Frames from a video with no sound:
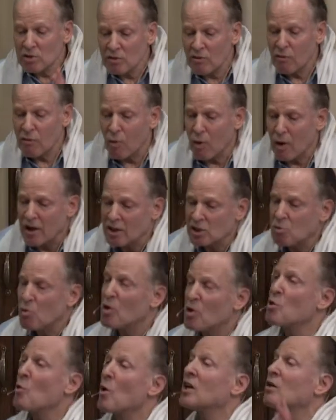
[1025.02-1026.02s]
of ways,
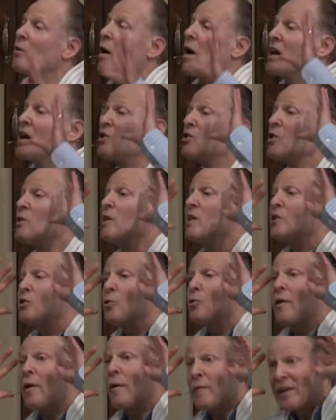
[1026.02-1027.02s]
when you enter into, into
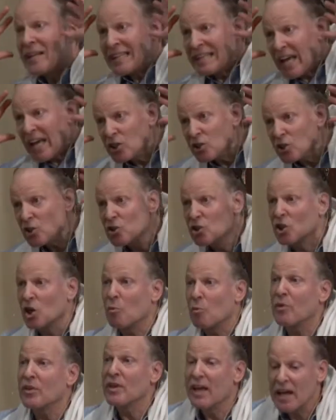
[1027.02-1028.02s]
a relationship
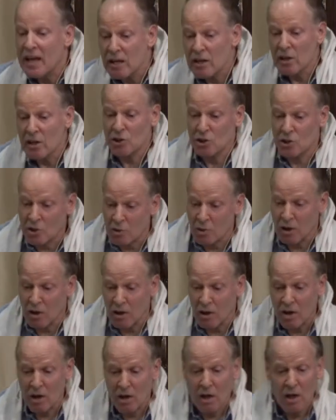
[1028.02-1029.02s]
with King Yeshua,
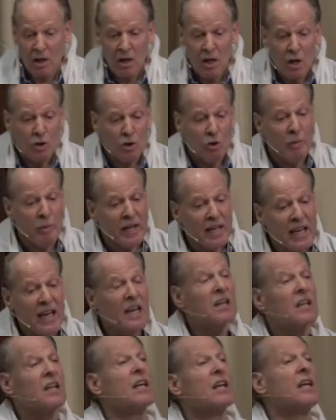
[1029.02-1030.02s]
you
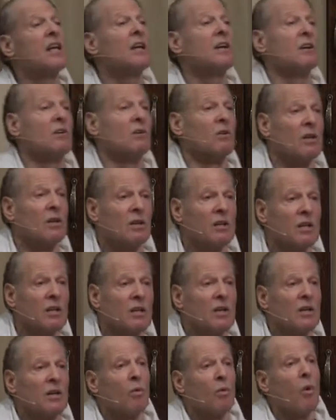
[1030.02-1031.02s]
begin to heal.
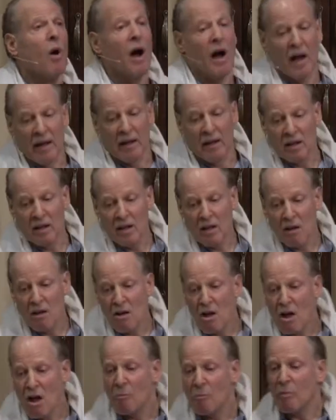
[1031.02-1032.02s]
Why?
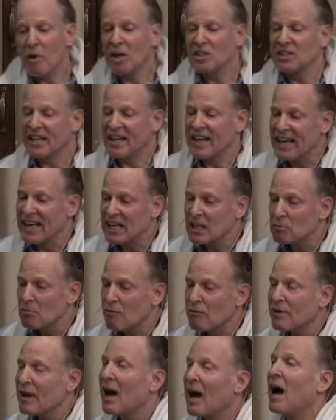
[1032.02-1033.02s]
Because the kingdom
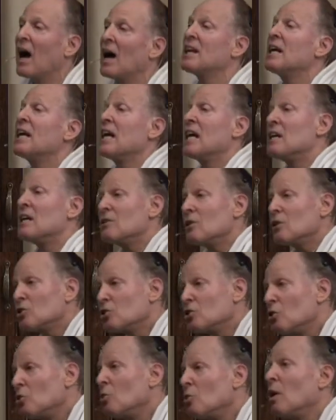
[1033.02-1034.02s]
of God in
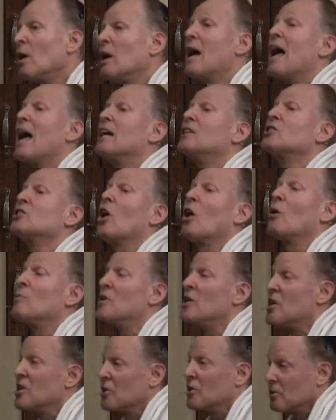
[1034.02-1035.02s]
Yeshua has come
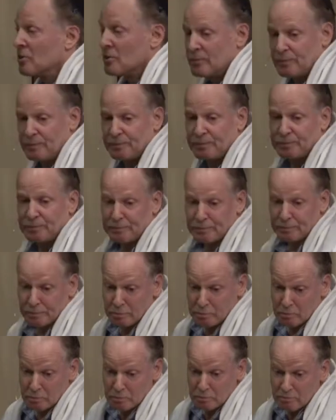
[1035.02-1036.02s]
near.
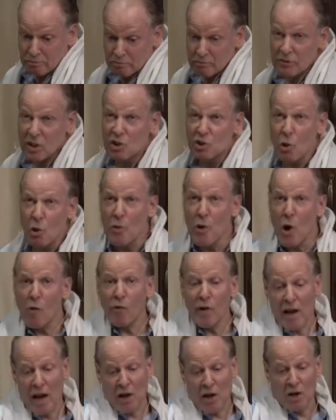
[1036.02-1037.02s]
So, the
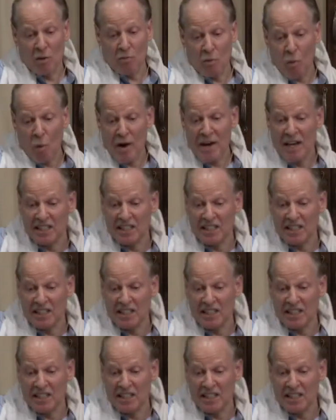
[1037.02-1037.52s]
overhead number one, he's